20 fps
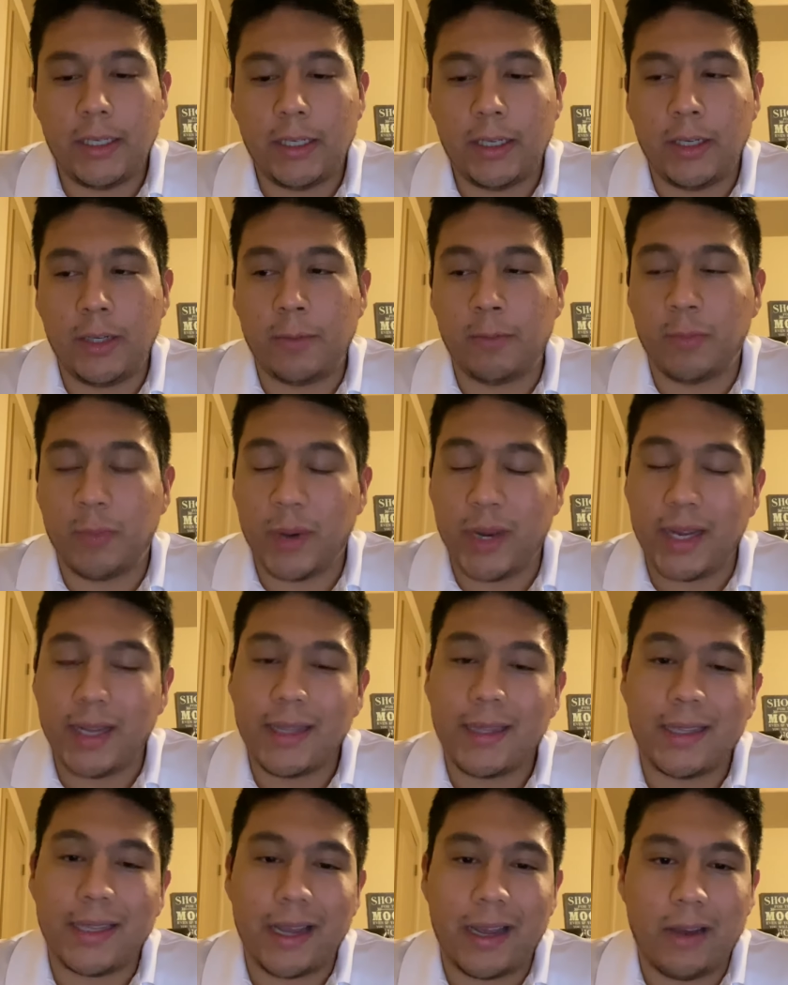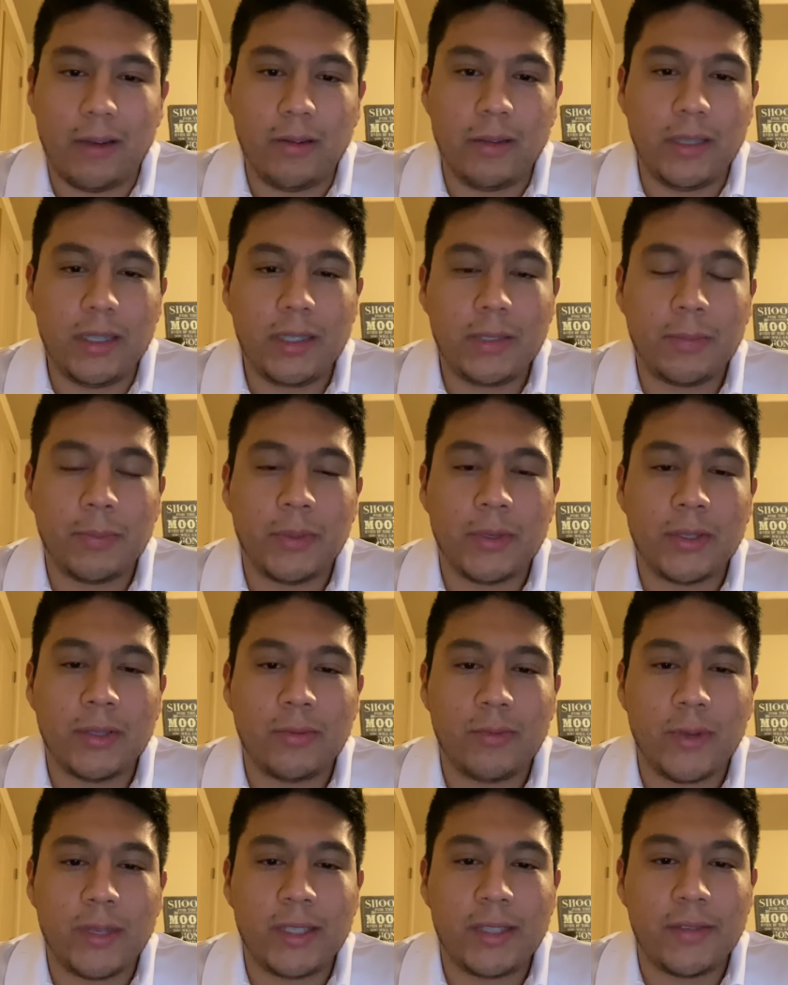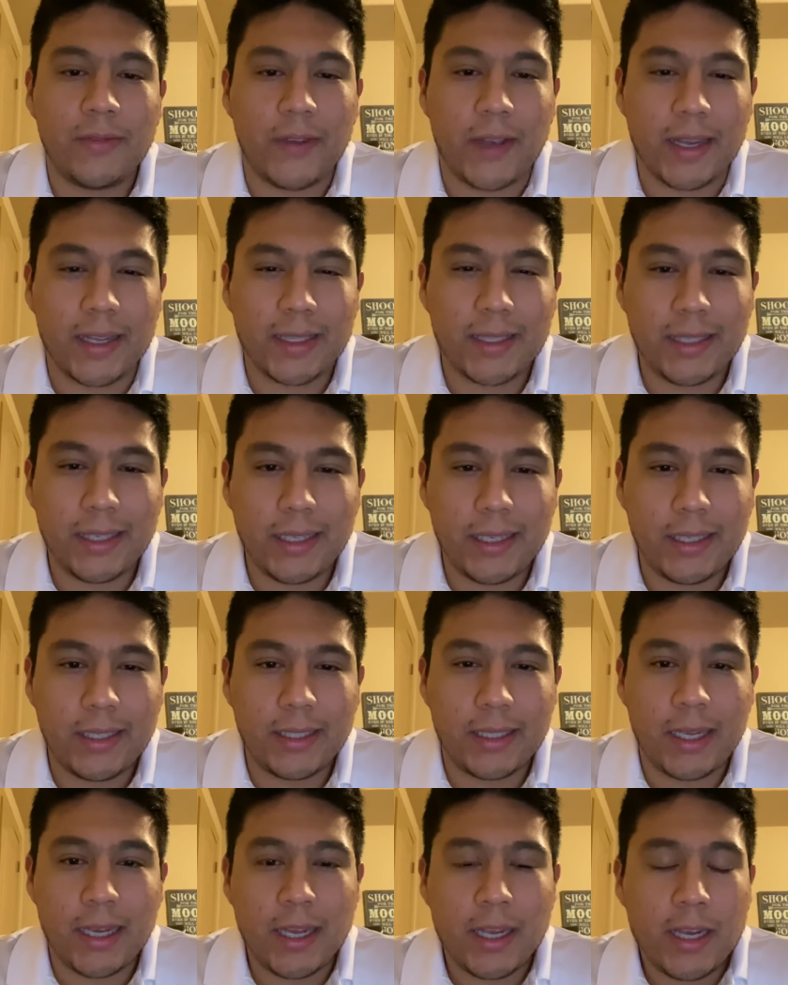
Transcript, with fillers: and break down these persuasive essays